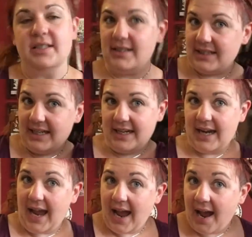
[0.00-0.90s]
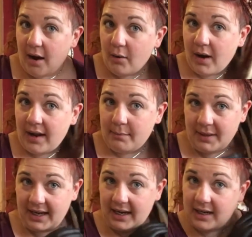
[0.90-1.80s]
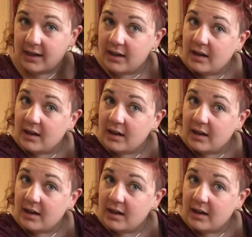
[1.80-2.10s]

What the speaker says: to see how I made